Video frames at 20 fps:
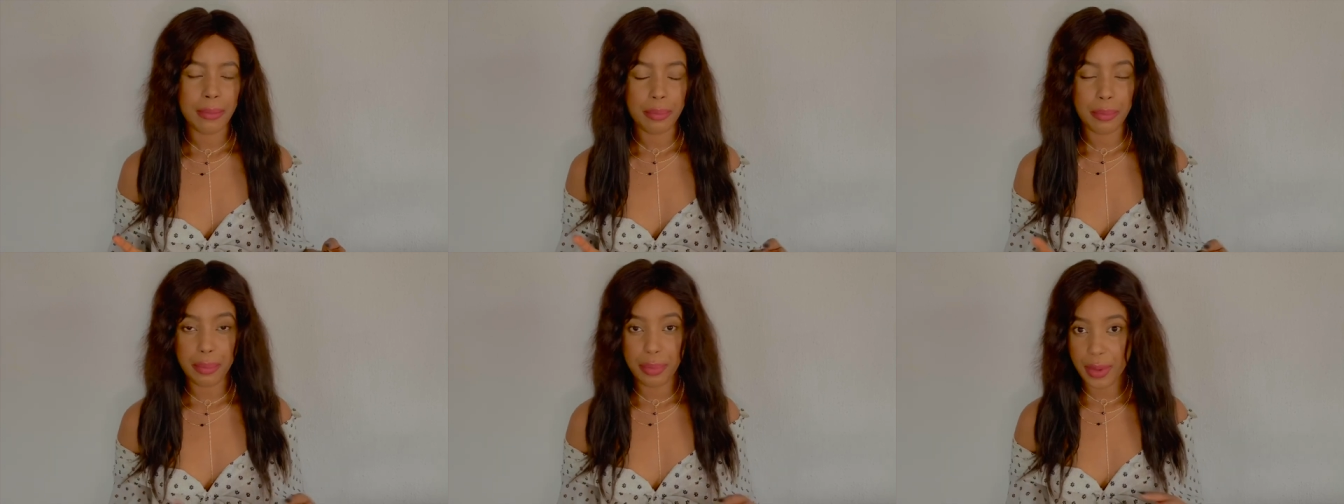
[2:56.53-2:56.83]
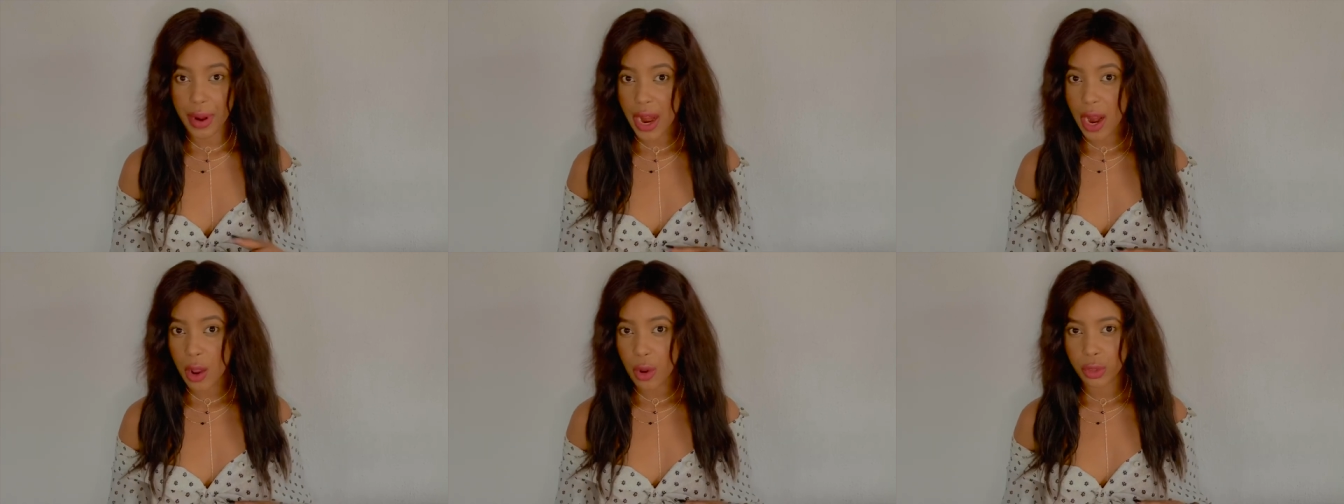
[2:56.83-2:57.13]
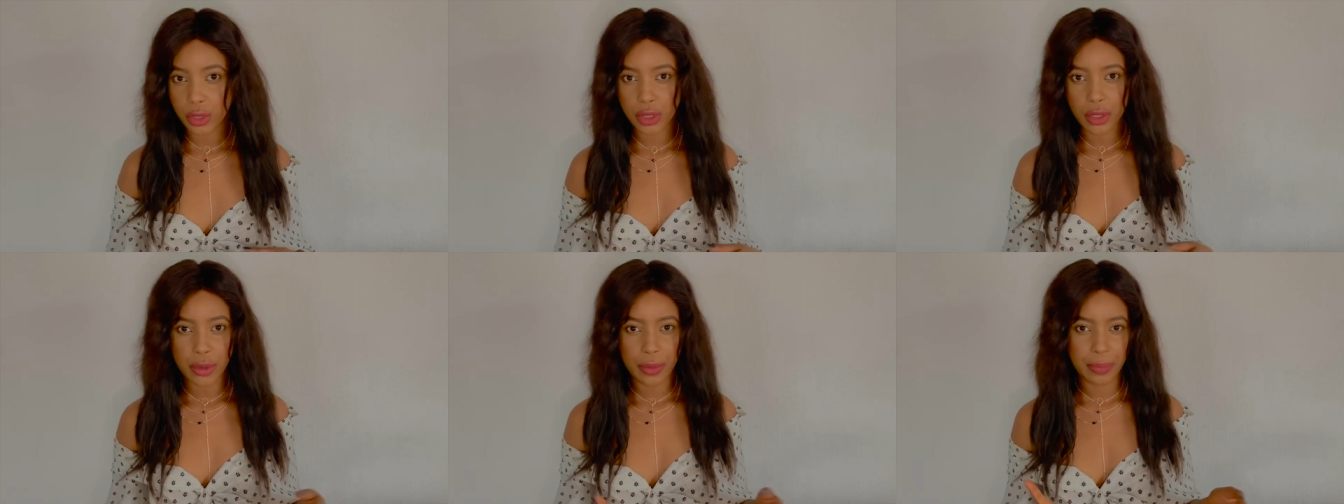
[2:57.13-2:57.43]

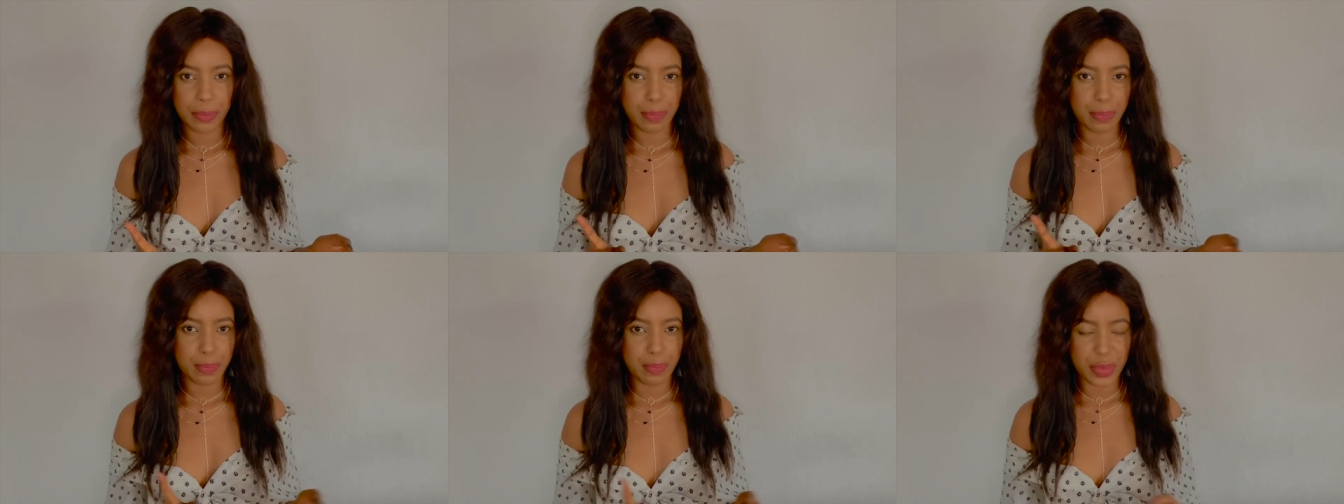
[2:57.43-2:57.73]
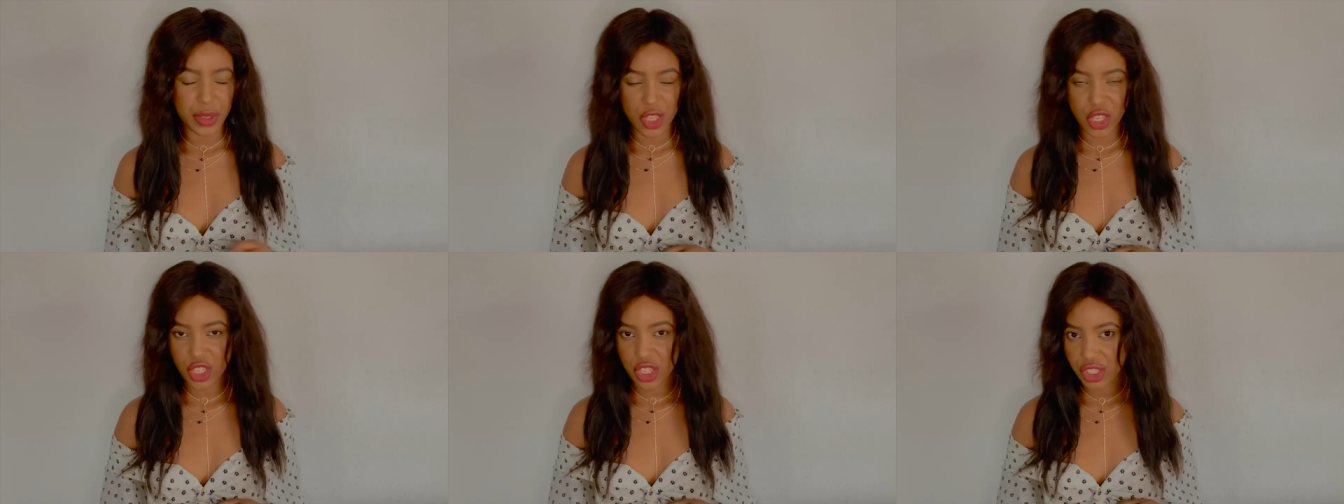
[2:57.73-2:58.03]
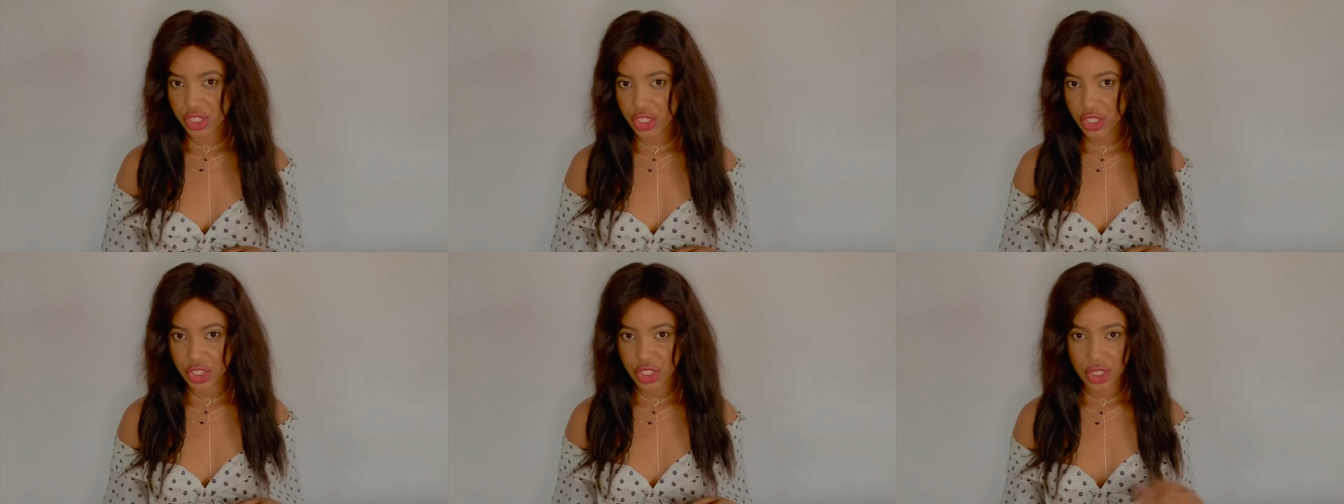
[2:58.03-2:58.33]
brown
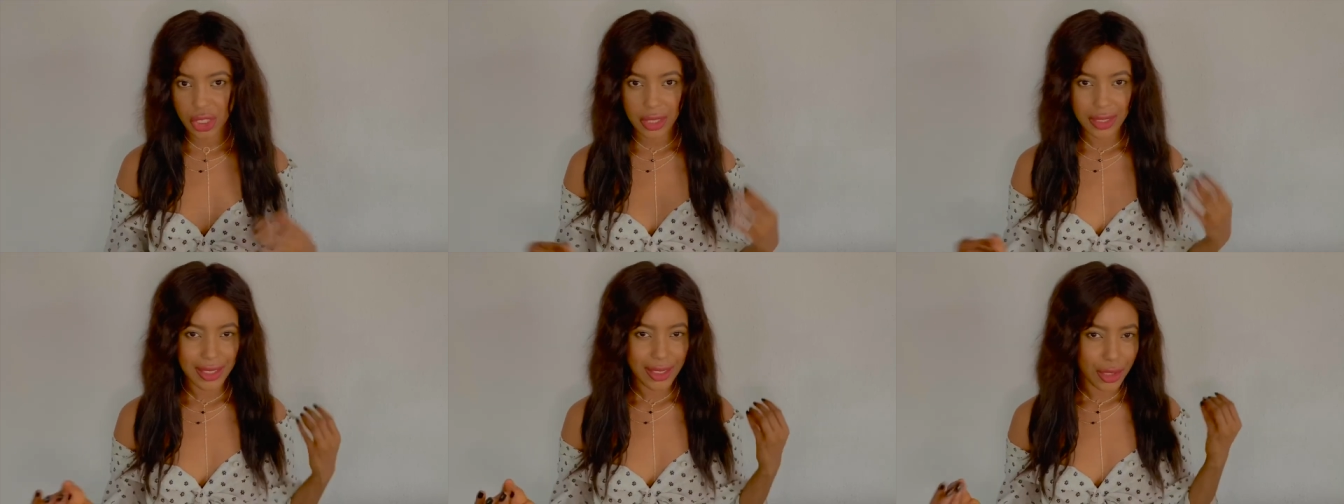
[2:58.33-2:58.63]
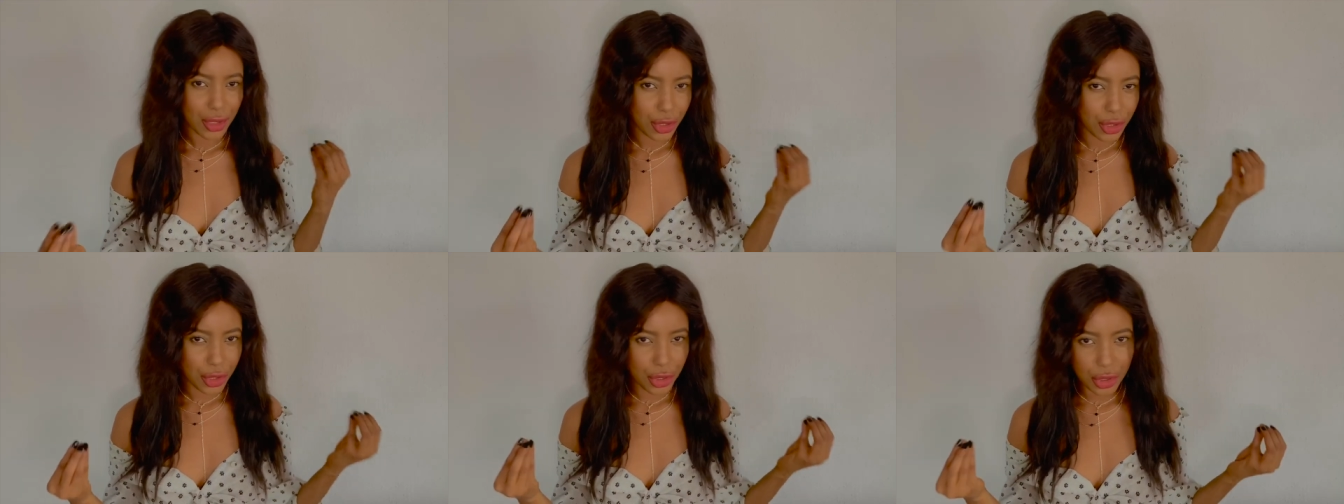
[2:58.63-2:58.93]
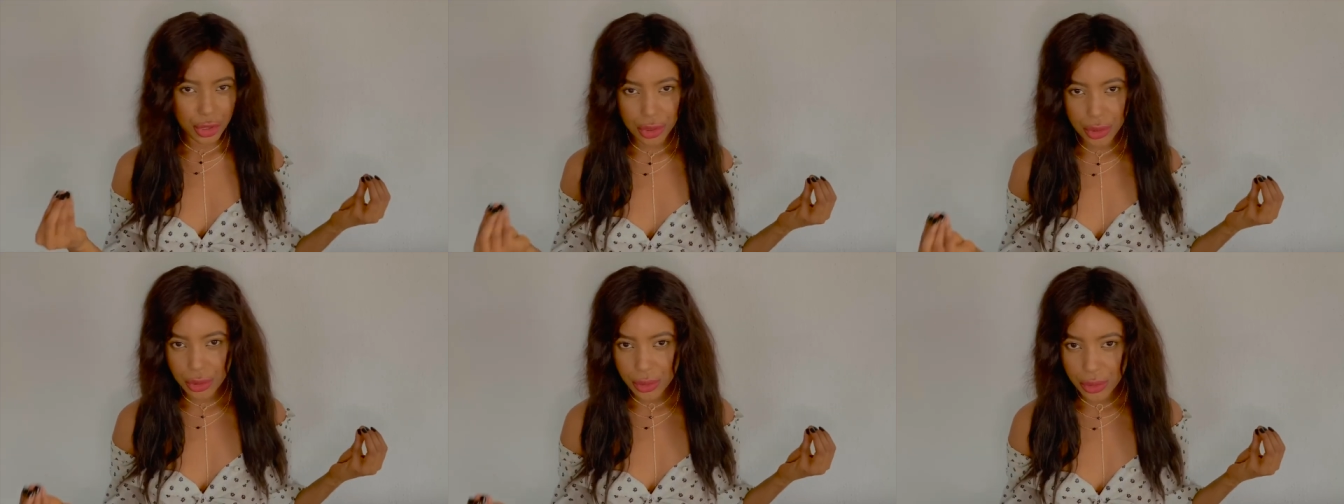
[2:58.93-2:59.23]
beige
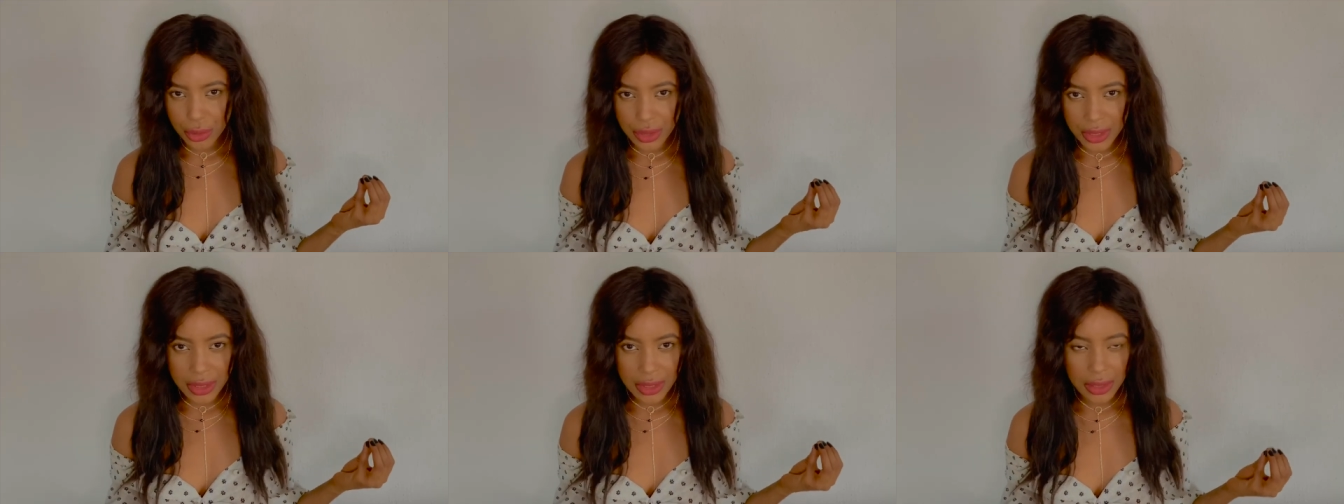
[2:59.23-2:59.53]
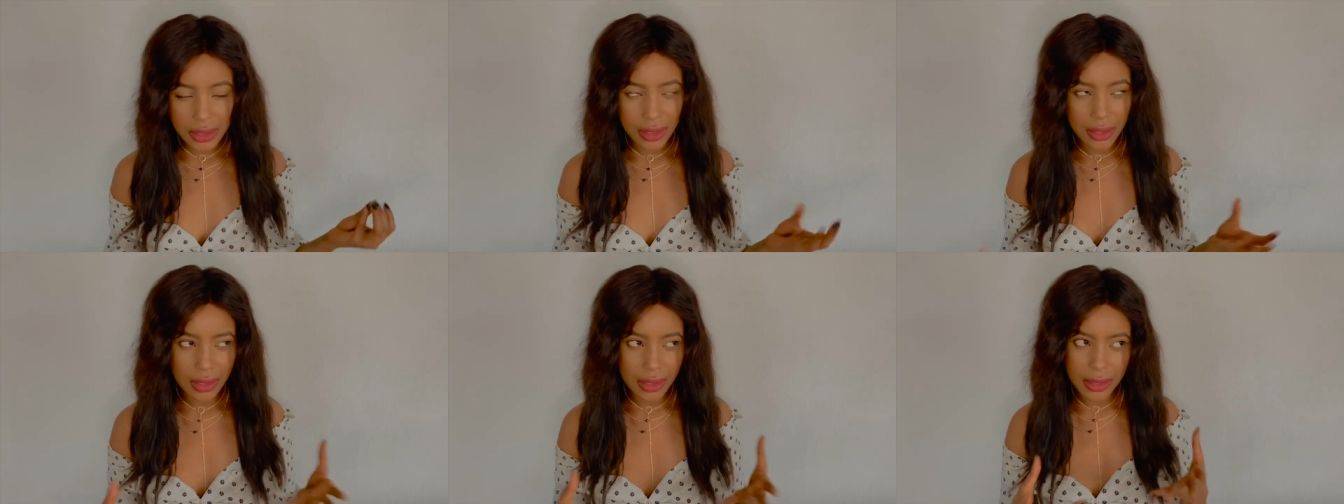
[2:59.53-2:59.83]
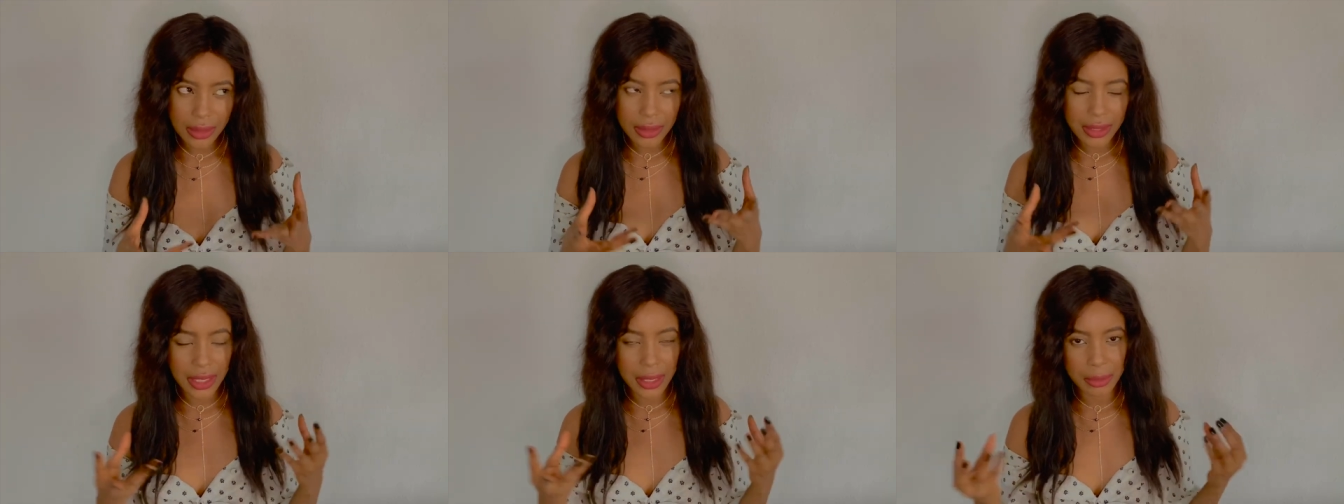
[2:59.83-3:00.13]
nudes
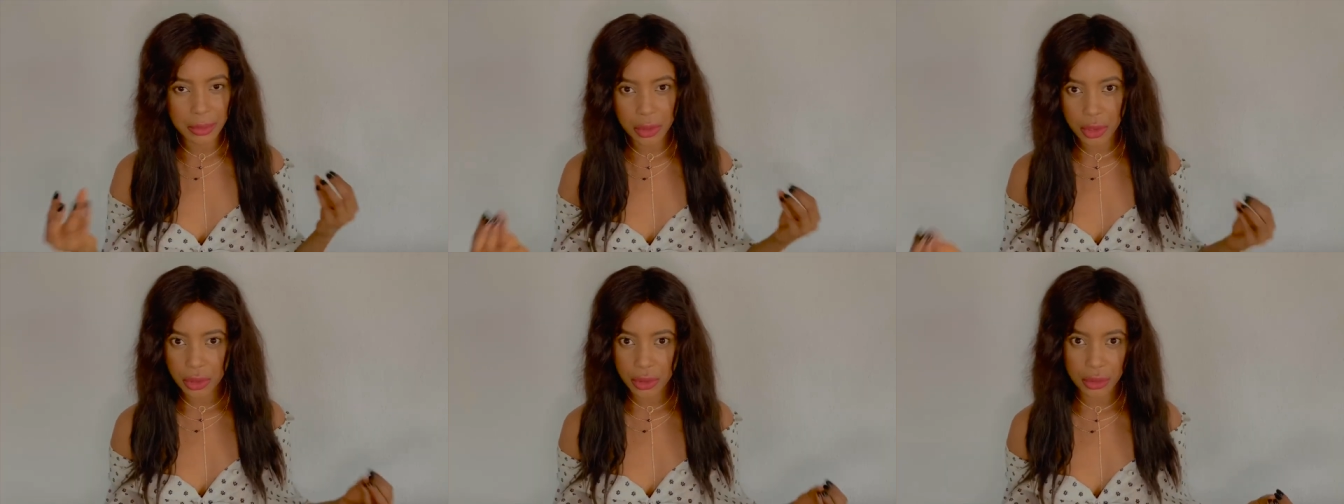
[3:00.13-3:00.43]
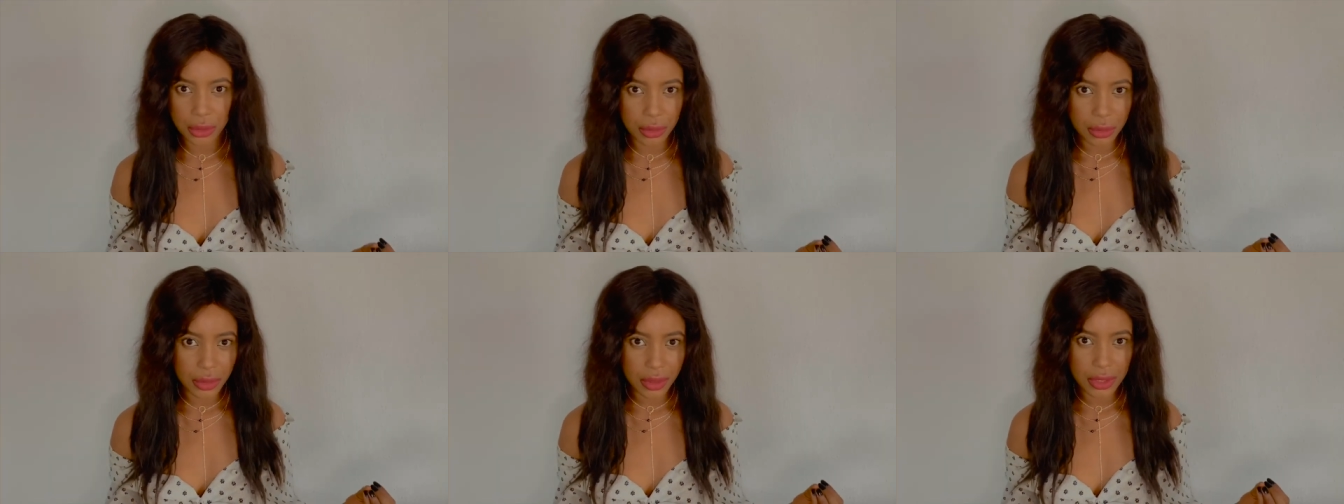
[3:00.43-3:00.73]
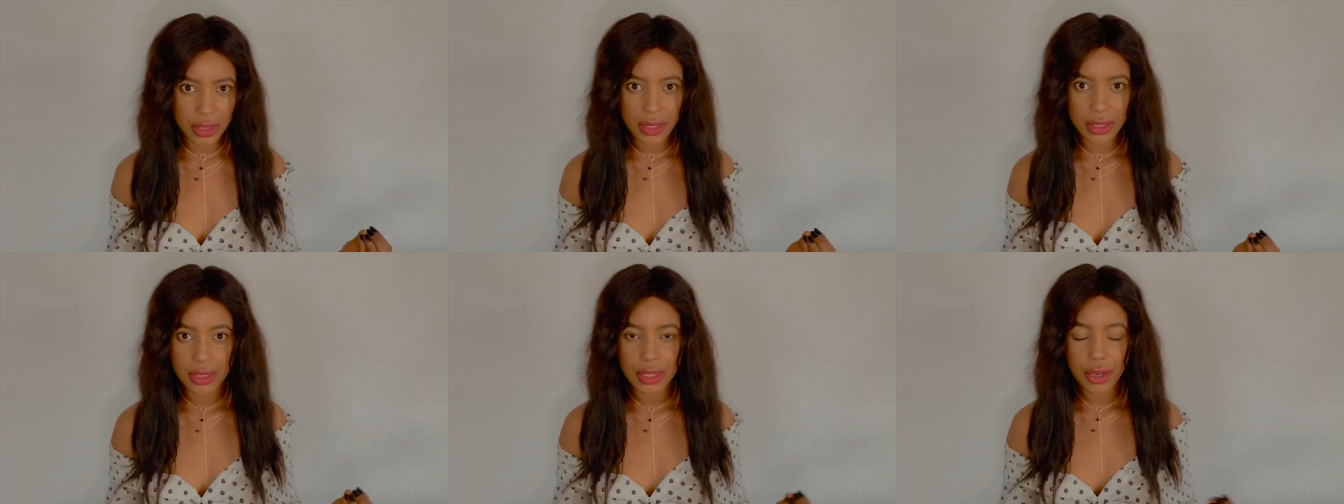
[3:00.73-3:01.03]
older
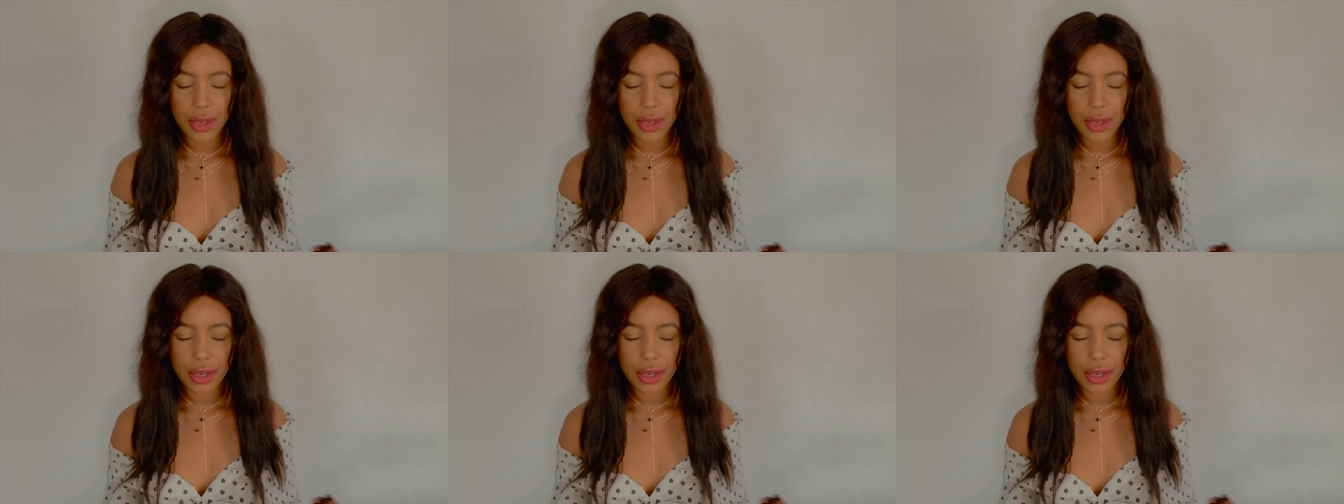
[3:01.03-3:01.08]
nudes